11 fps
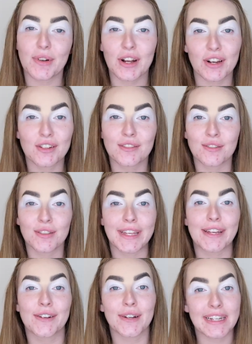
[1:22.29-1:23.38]
we're going to do the
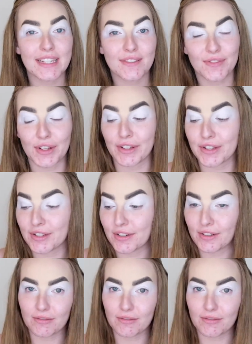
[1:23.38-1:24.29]
crease first,